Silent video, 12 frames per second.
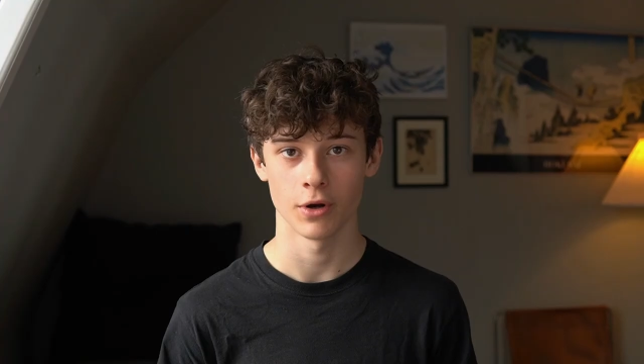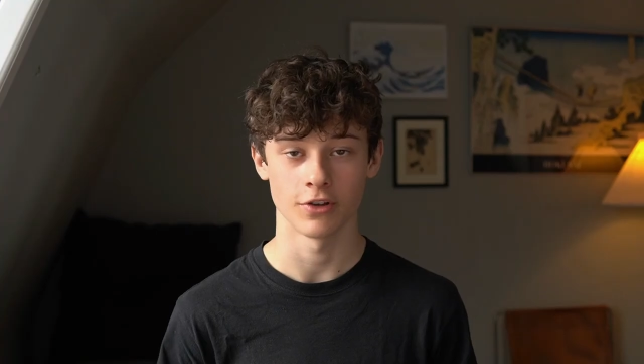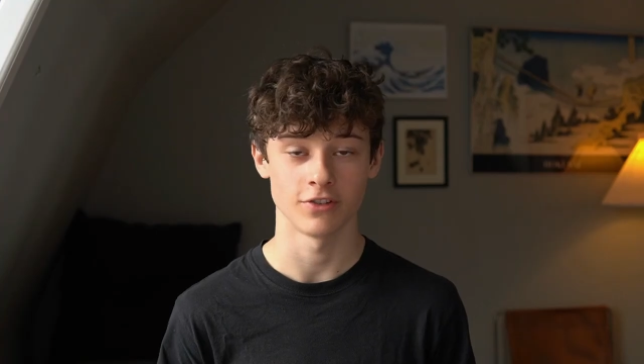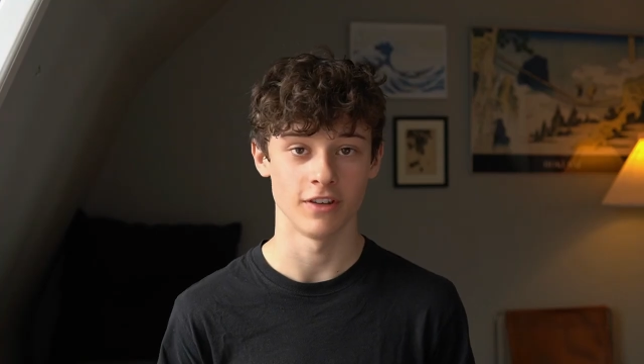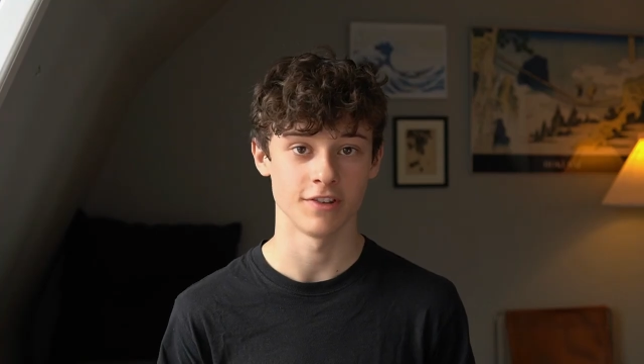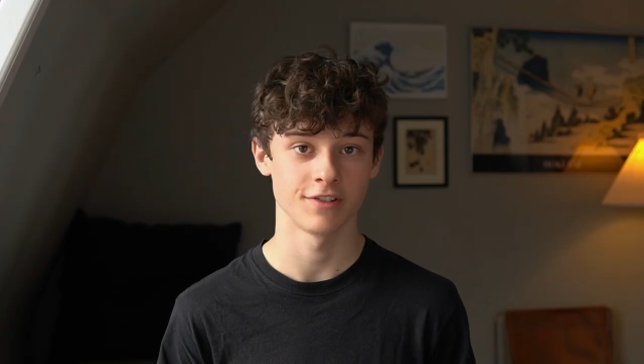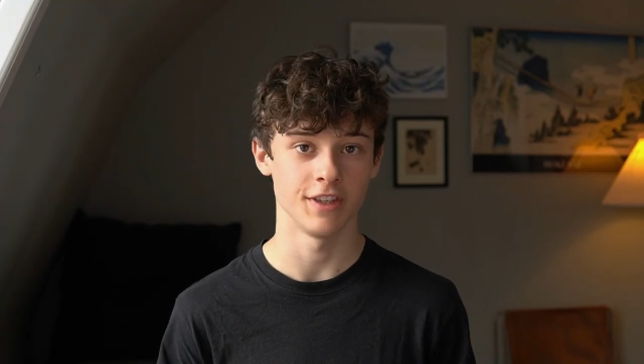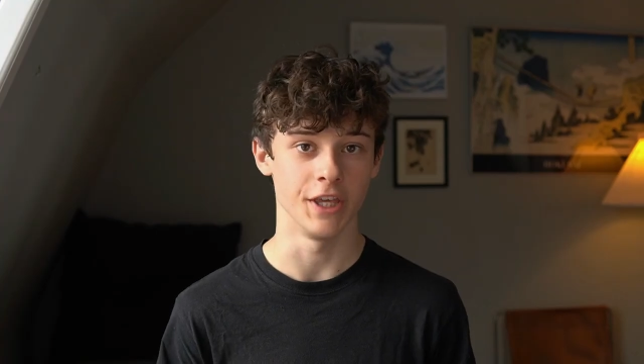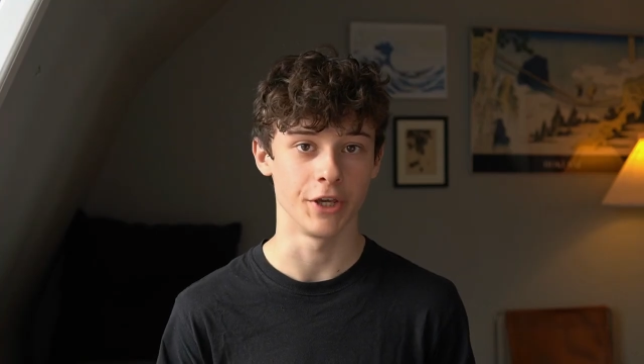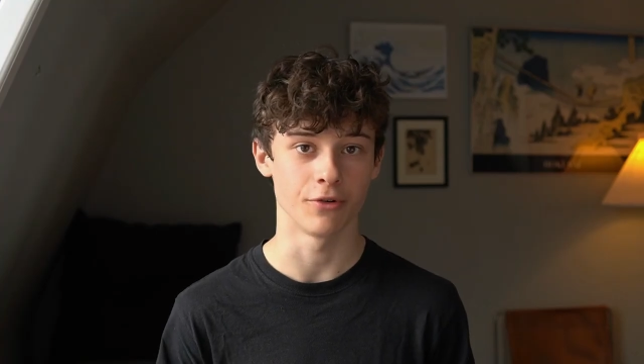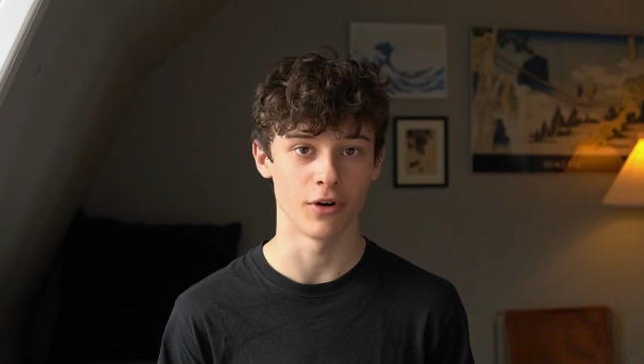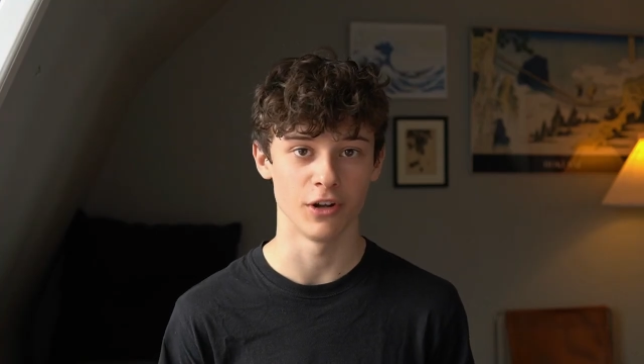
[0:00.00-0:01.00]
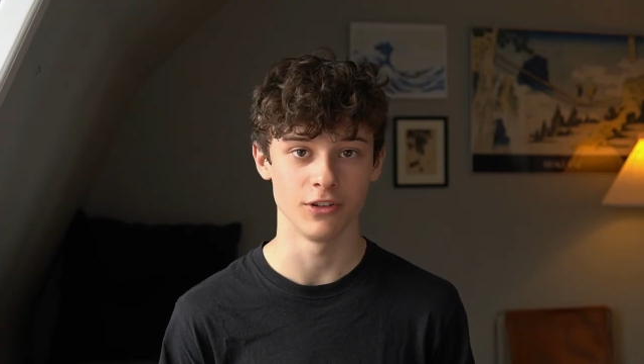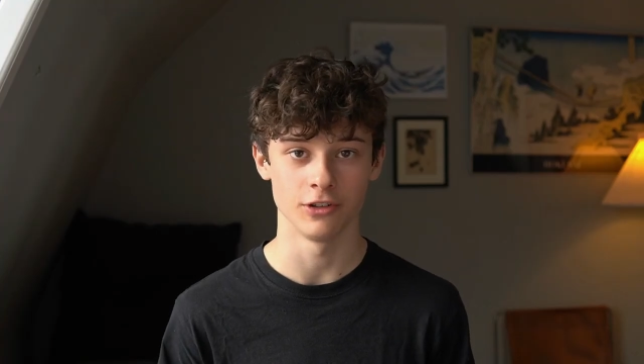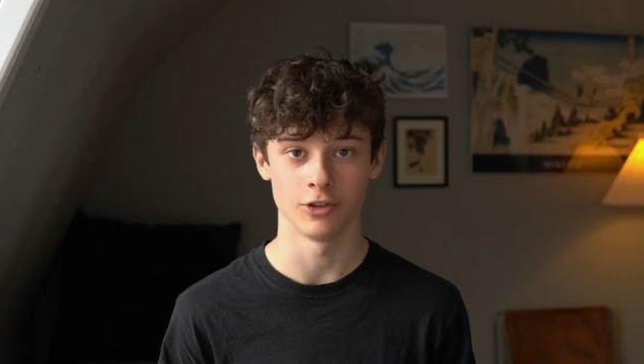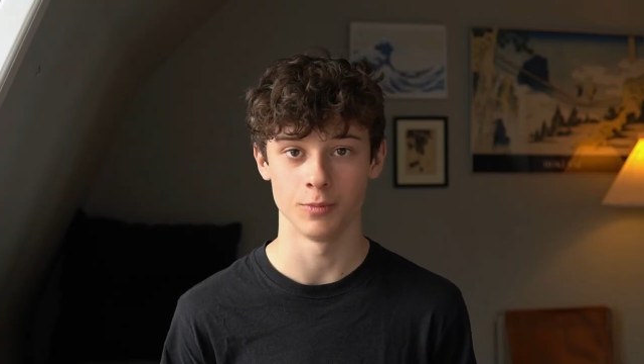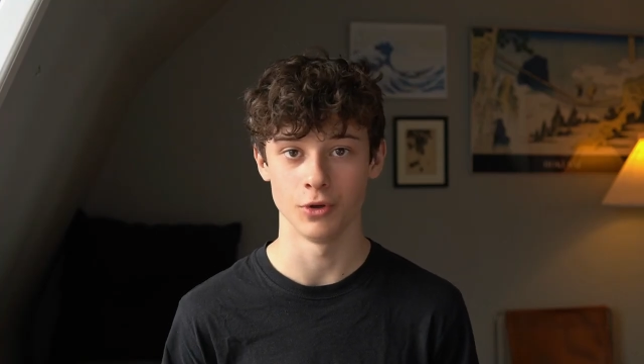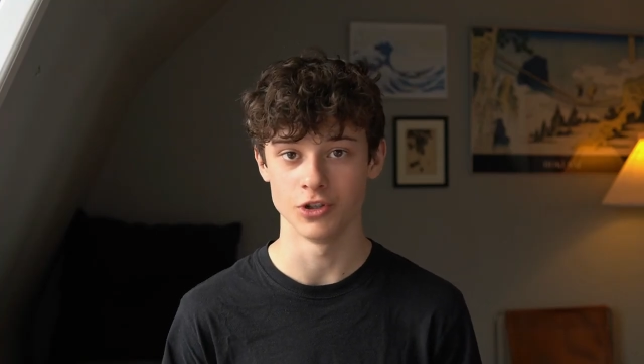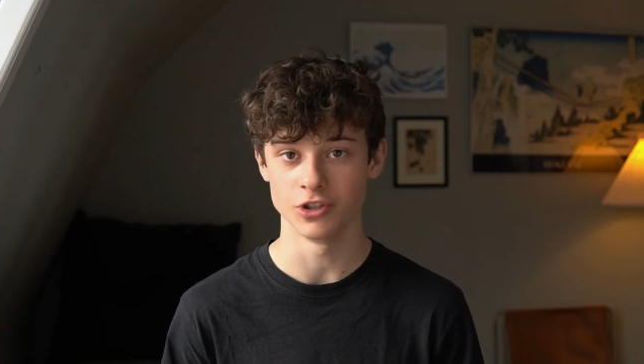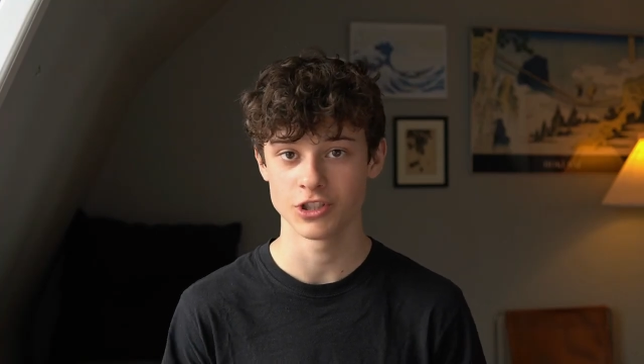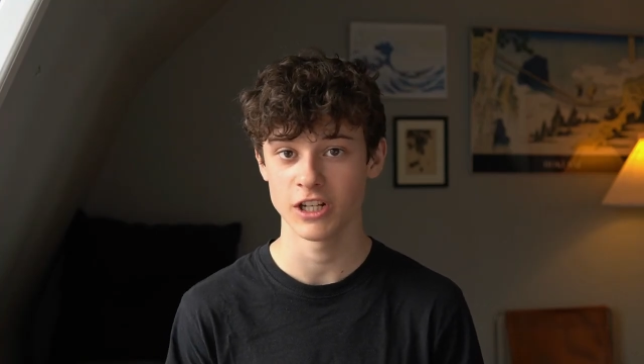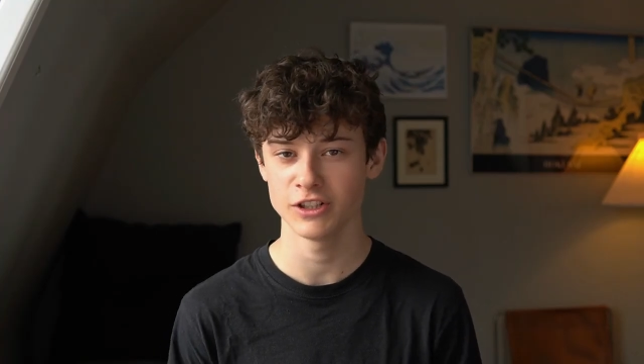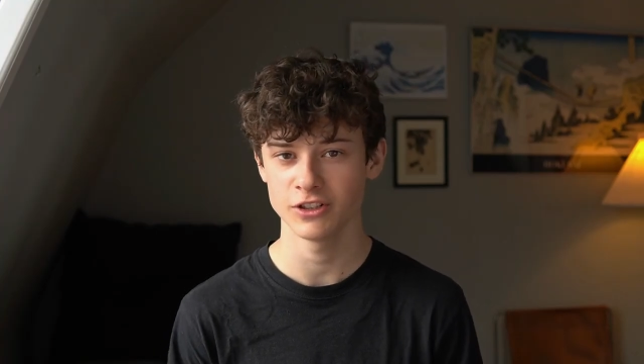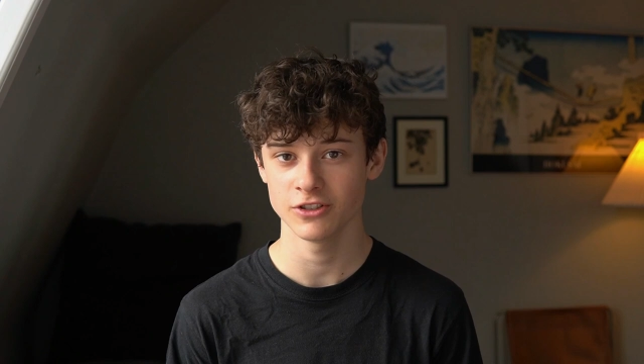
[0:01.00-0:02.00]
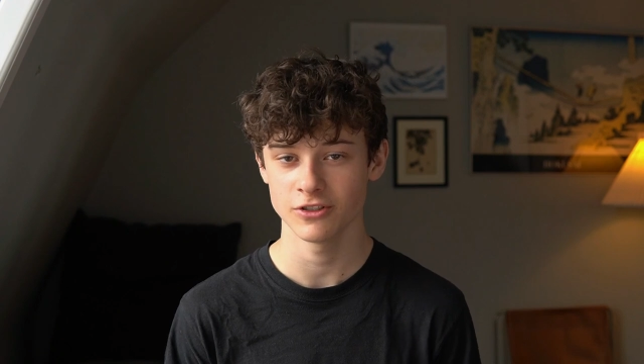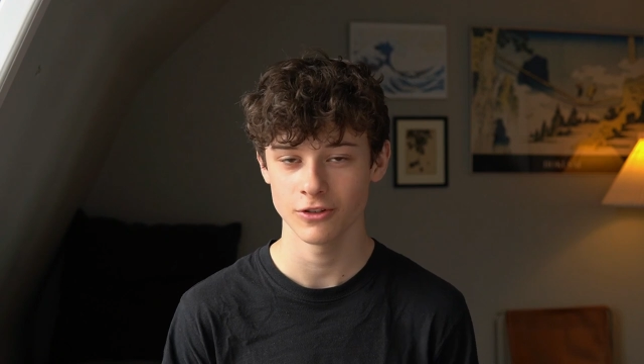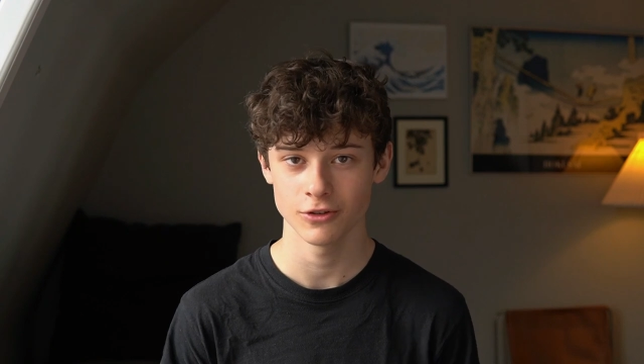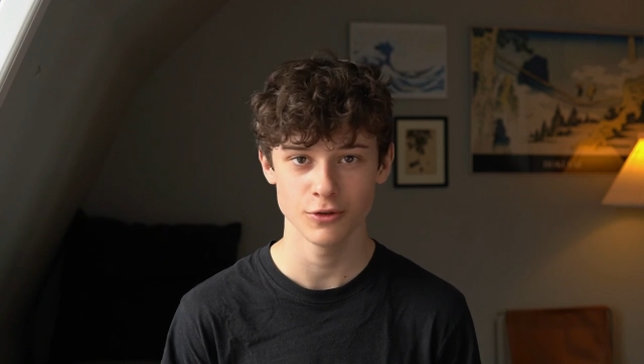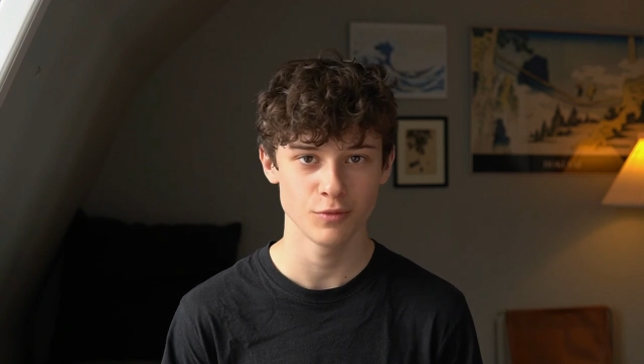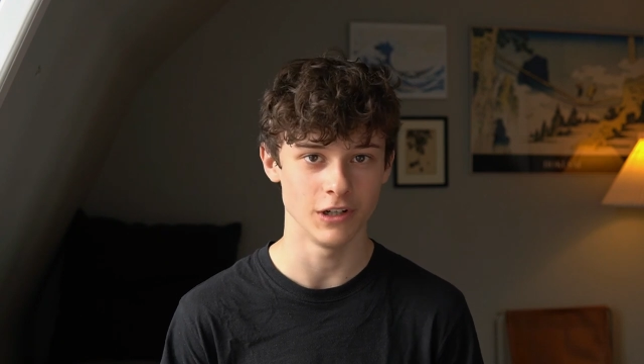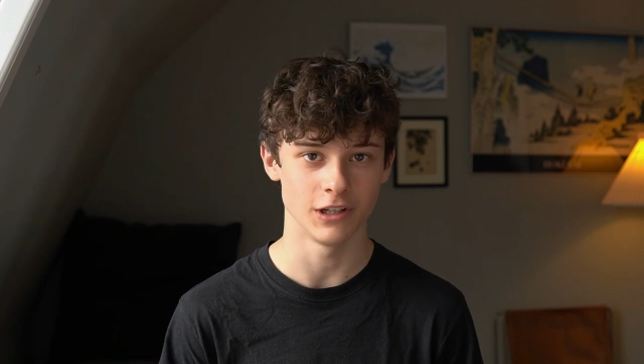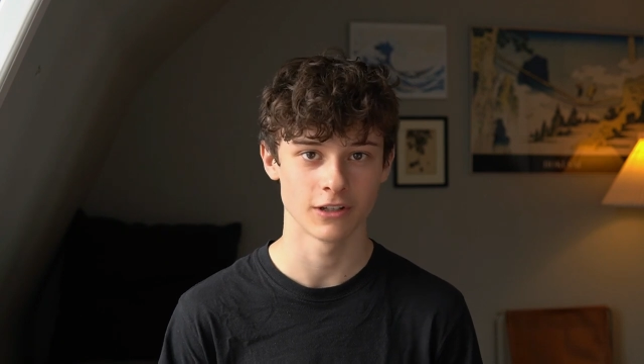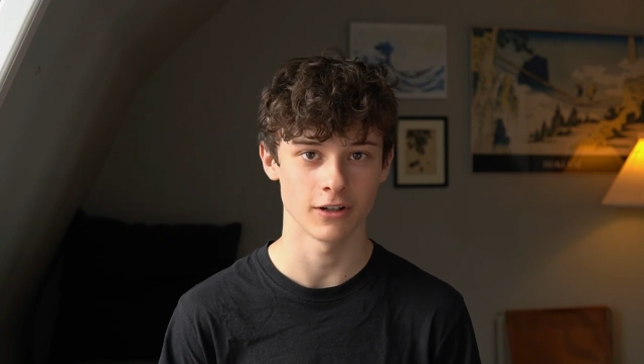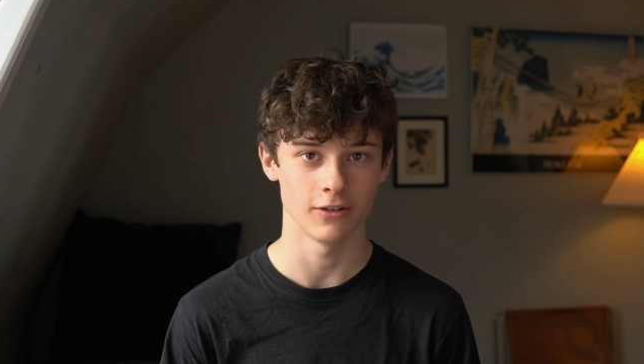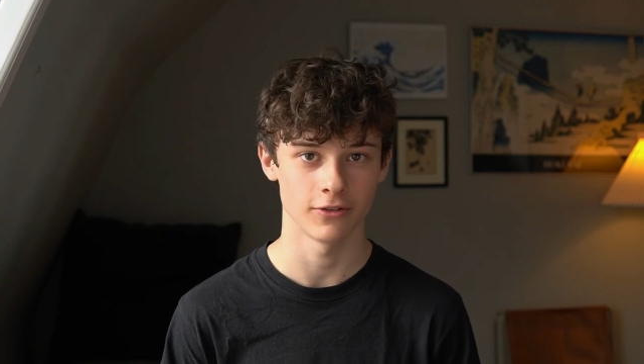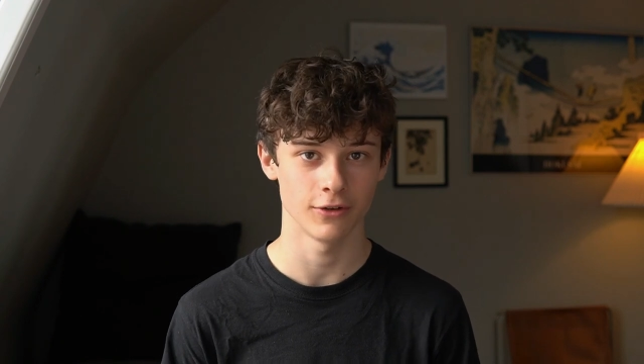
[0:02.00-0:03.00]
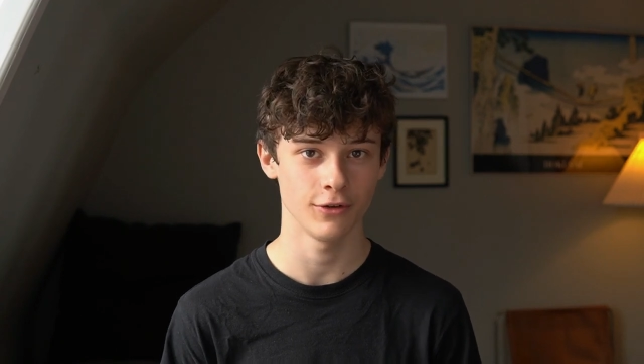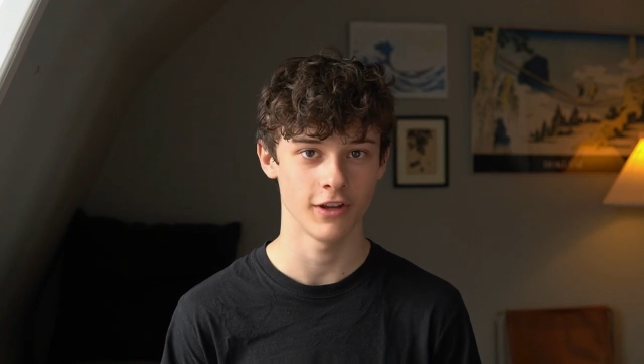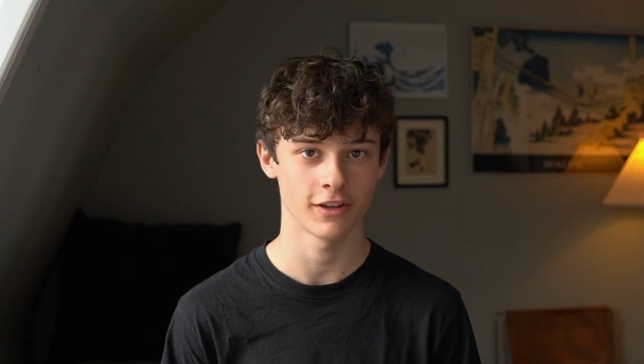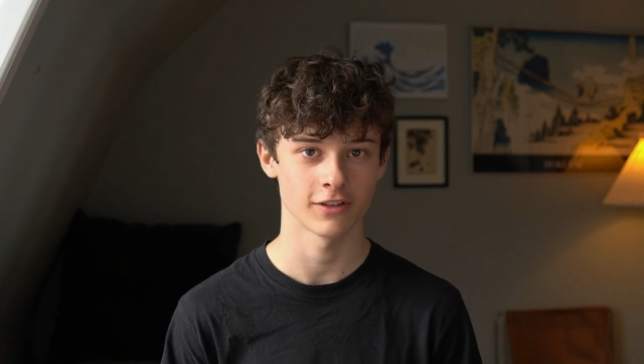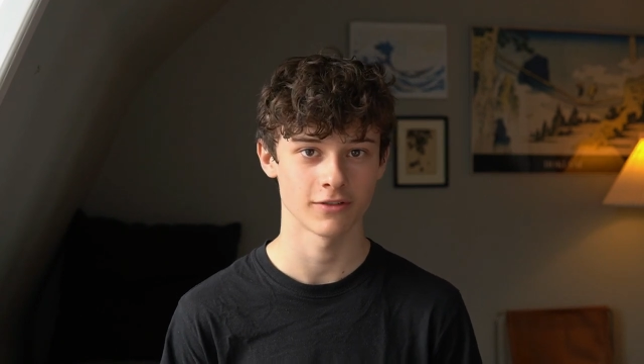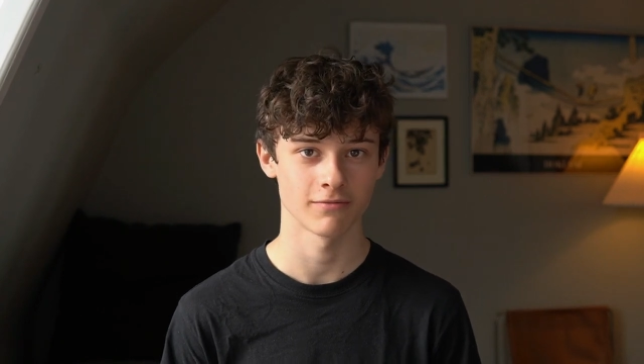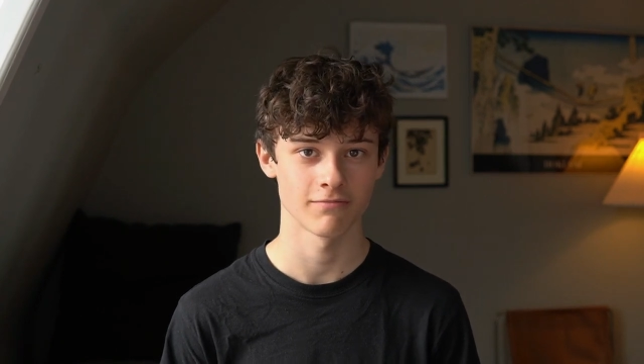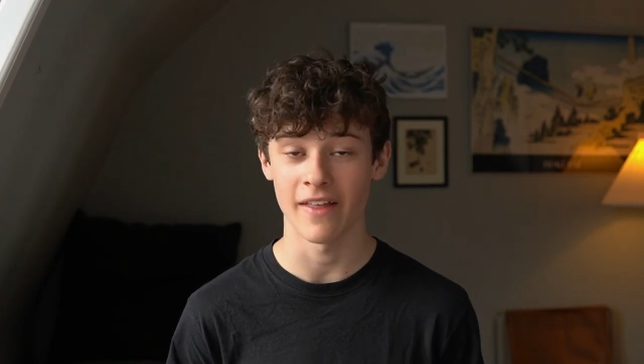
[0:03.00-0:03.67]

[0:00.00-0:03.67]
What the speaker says: but since the grind distribution changes, you really can't do this.